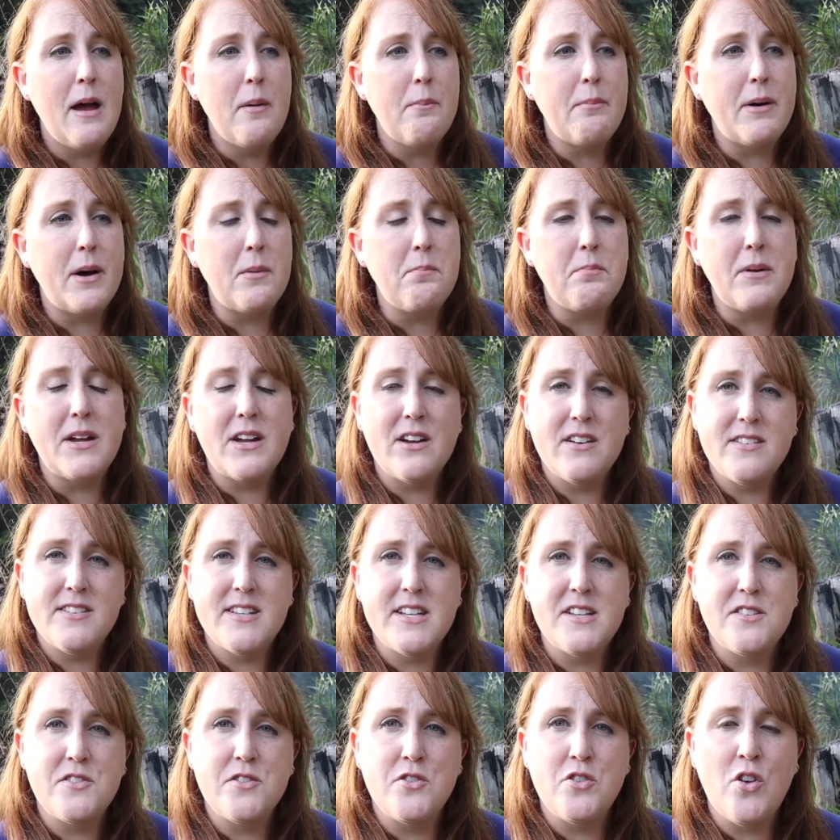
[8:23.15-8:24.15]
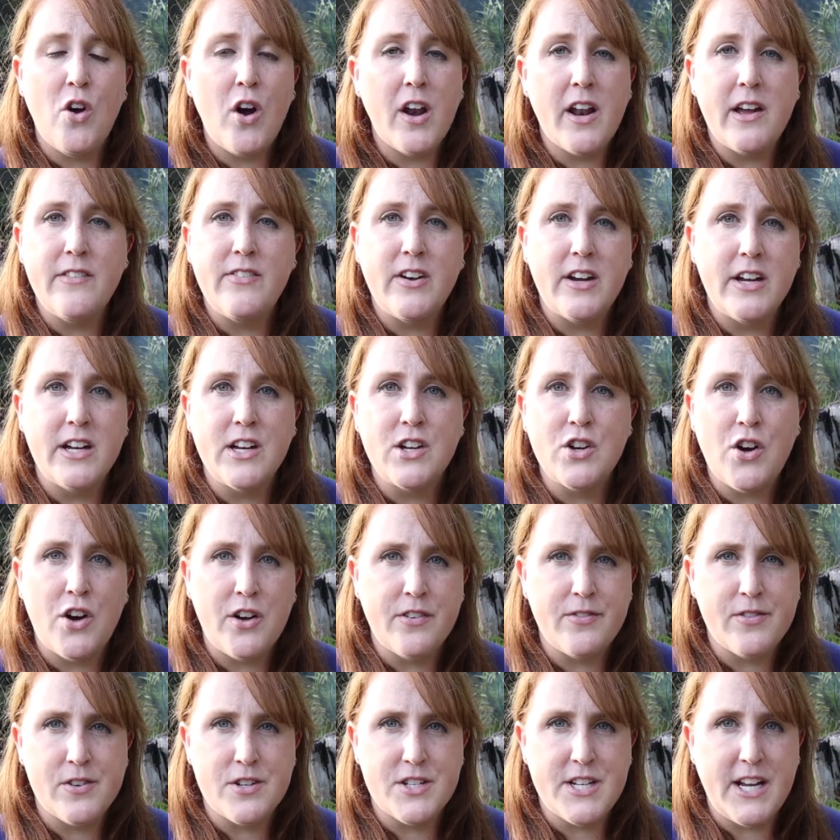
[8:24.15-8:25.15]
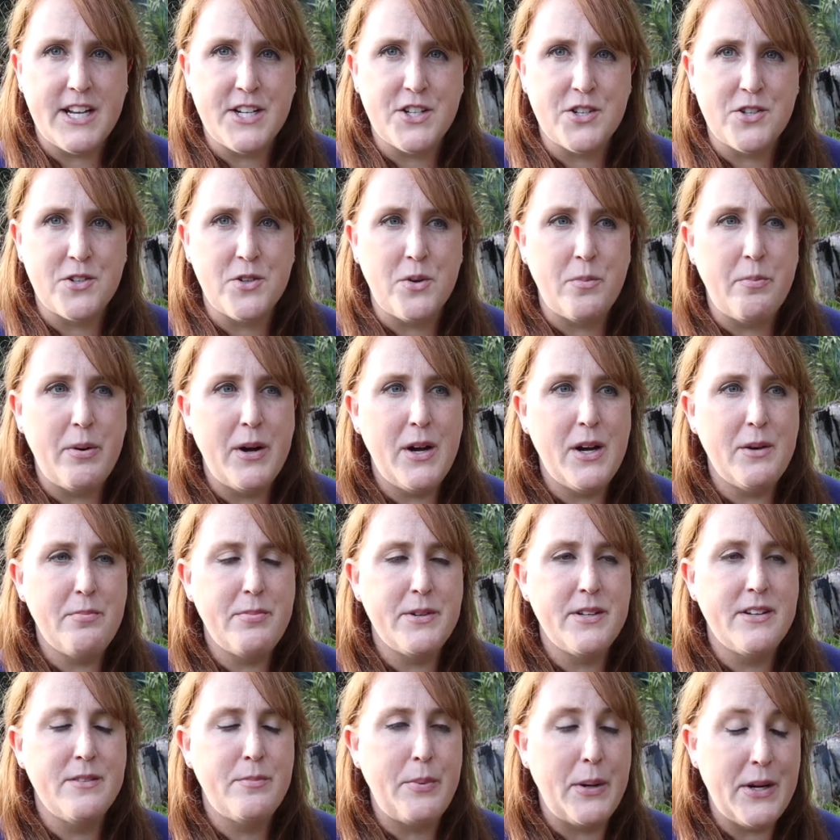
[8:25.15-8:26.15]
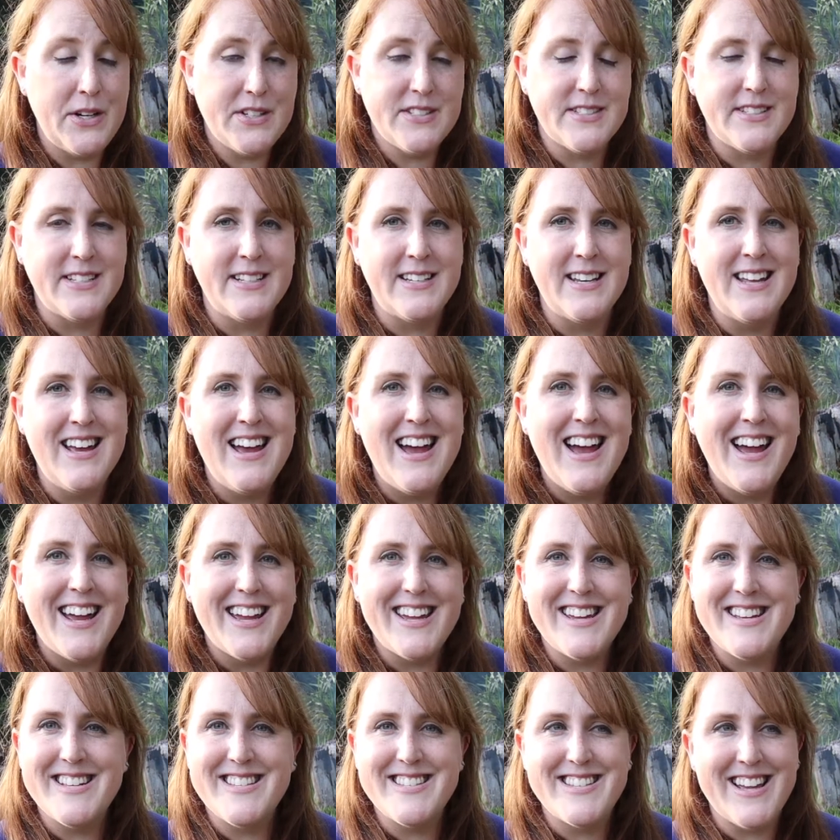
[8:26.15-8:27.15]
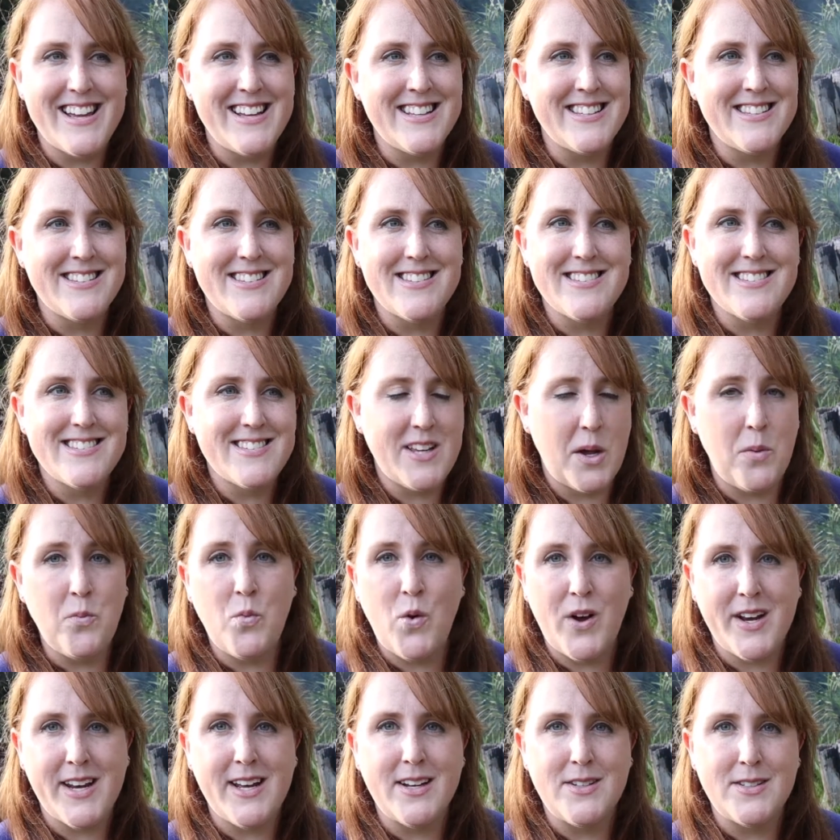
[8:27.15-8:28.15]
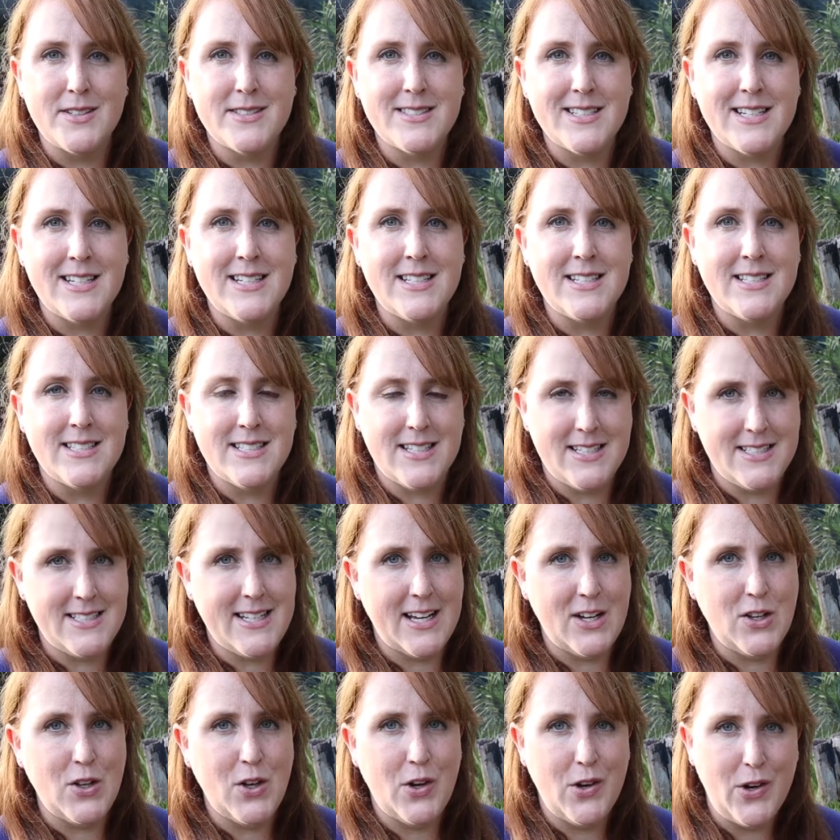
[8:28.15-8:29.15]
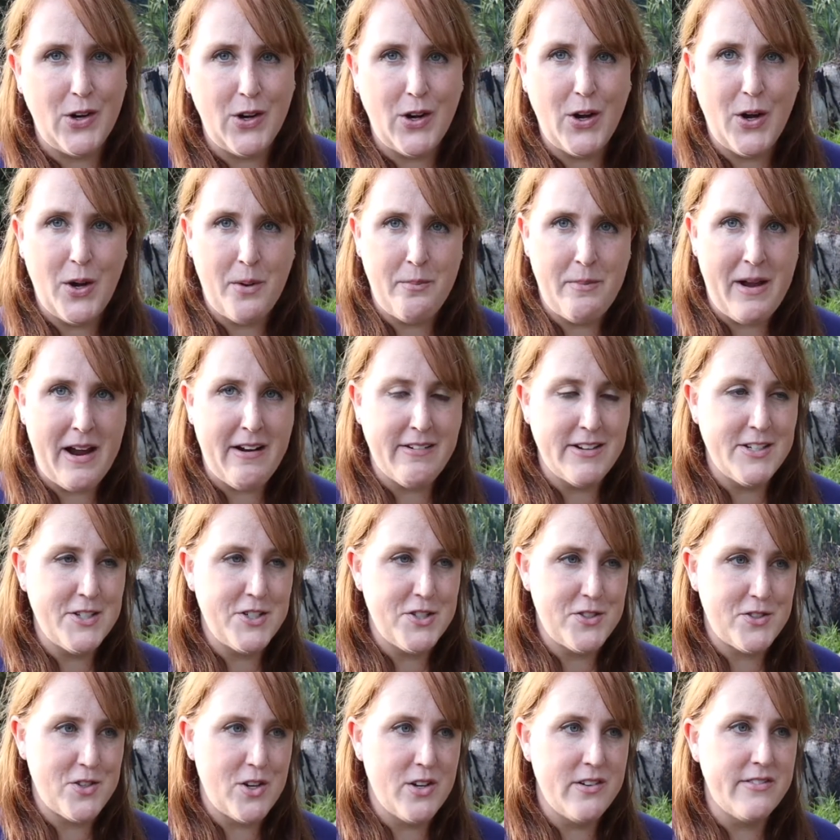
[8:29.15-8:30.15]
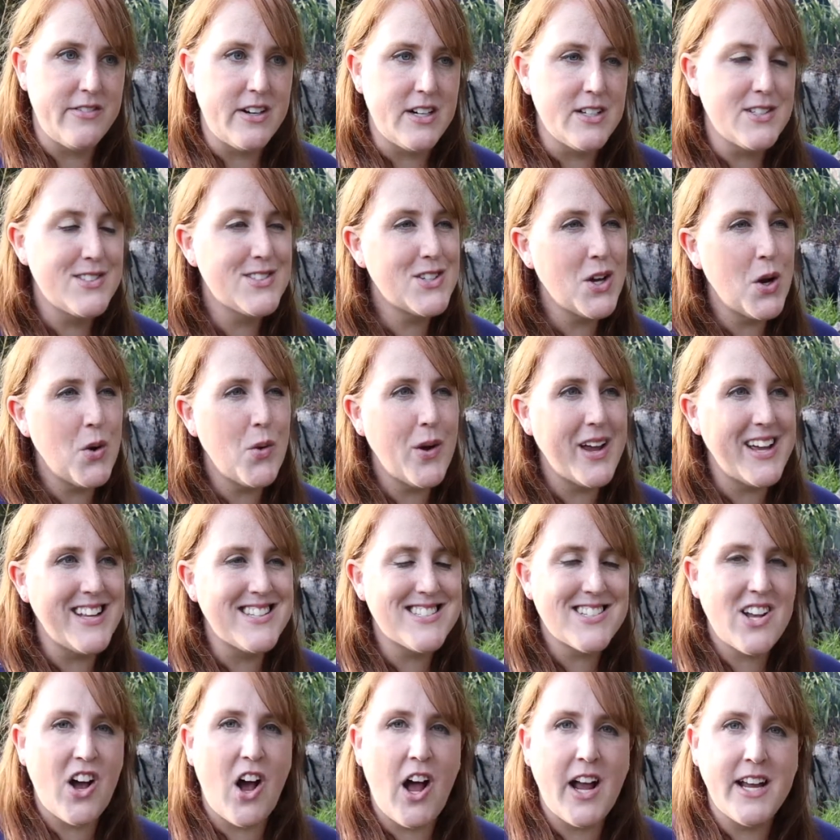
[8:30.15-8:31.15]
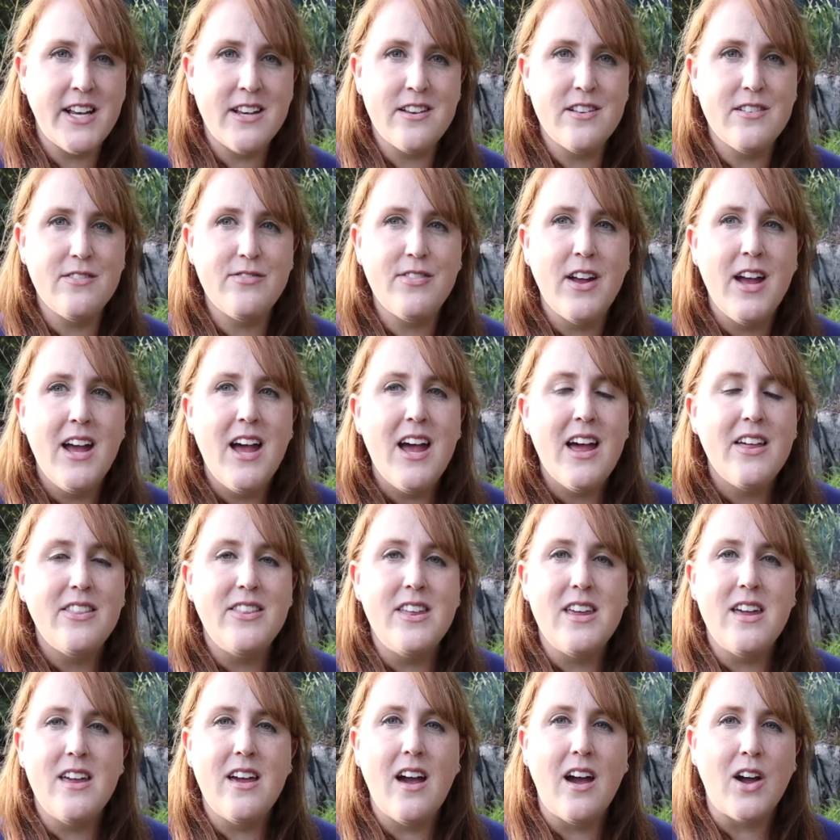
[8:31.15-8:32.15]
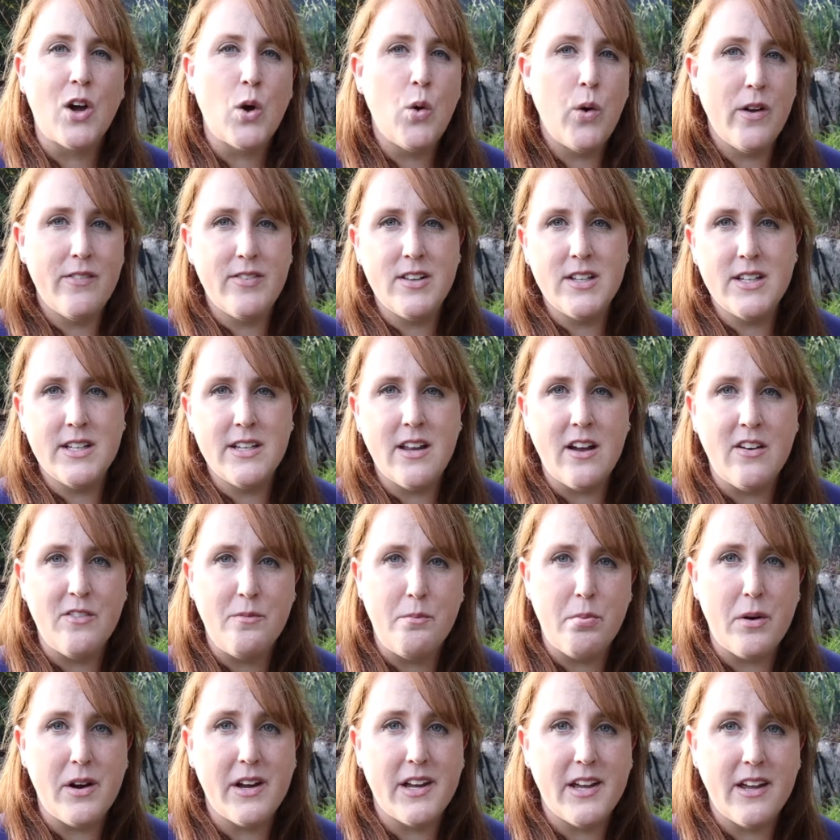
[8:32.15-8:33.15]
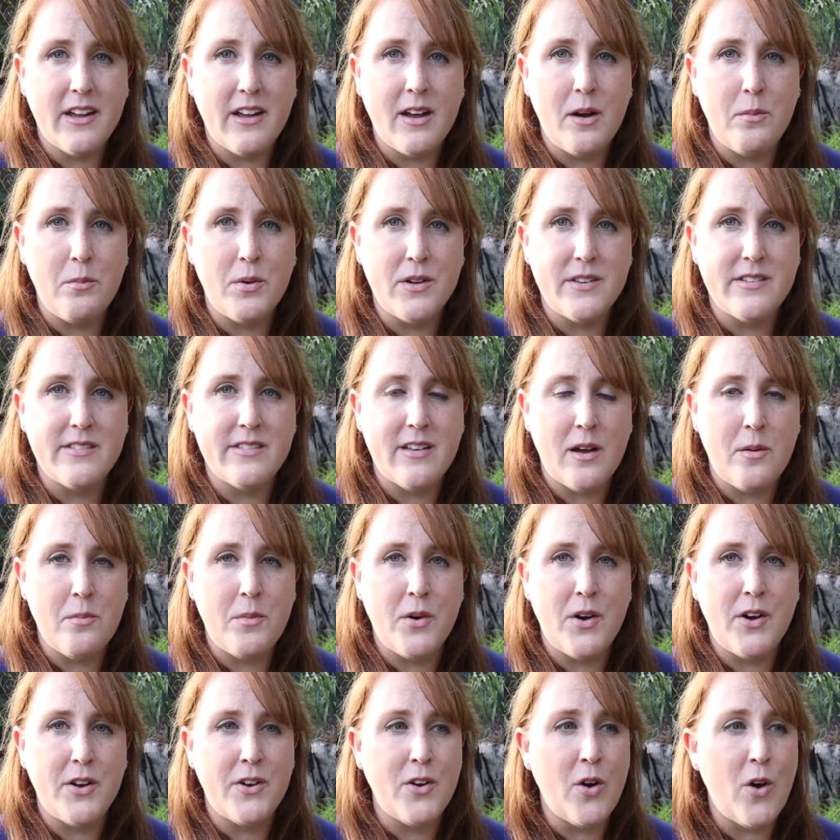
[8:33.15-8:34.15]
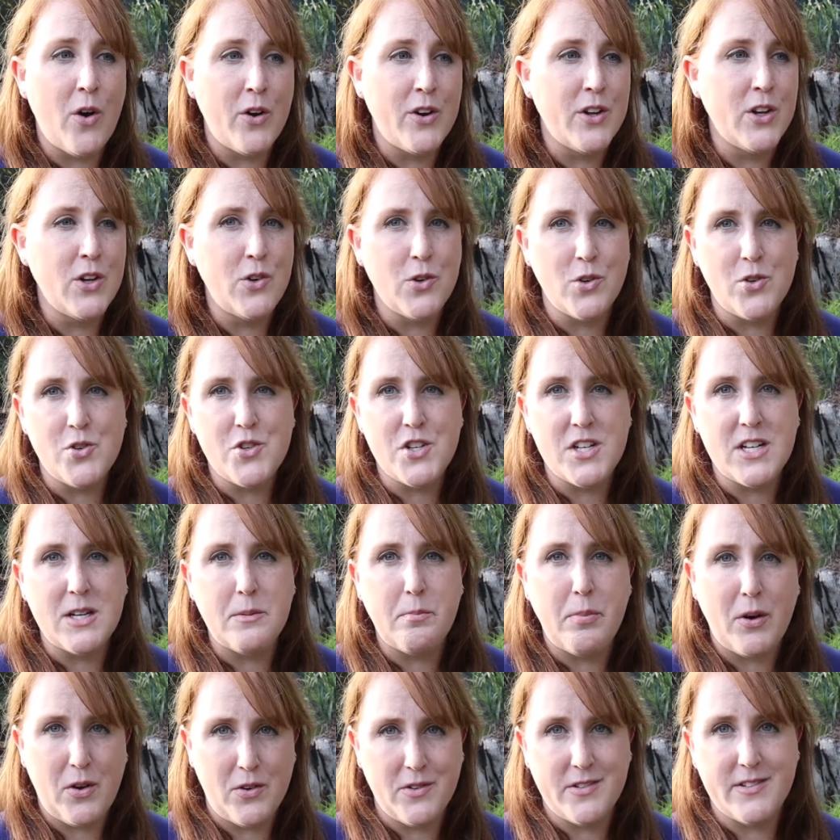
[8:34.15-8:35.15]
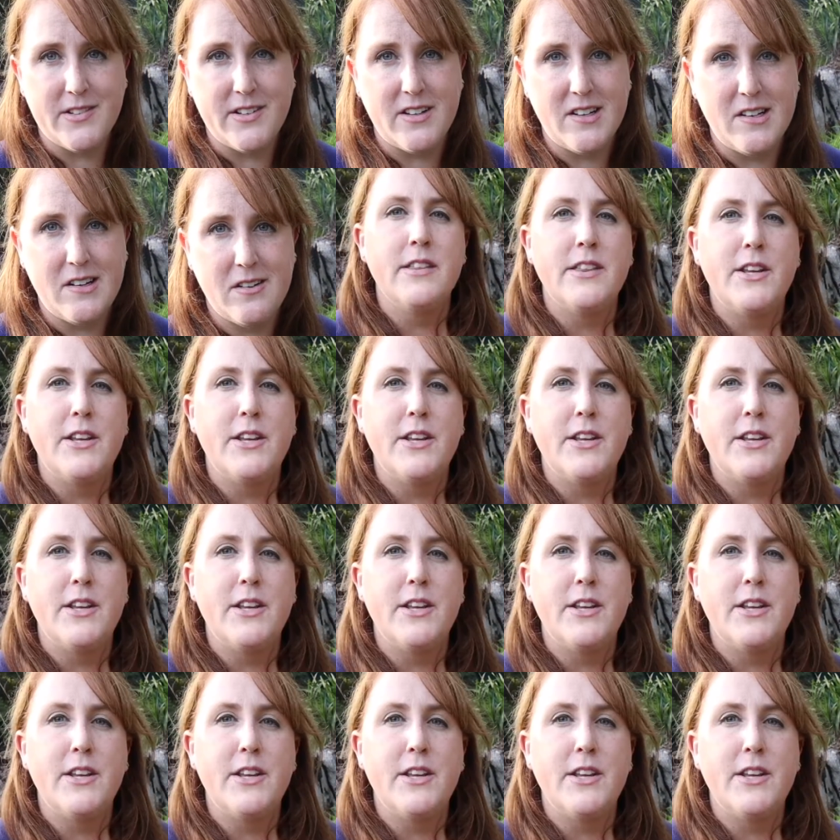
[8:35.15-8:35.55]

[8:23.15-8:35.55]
But because he's not a very confrontational person, he sends someone else in to tell her her marriage is over. So it's kind of the equivalent of breaking up with someone on a Gucci post-it.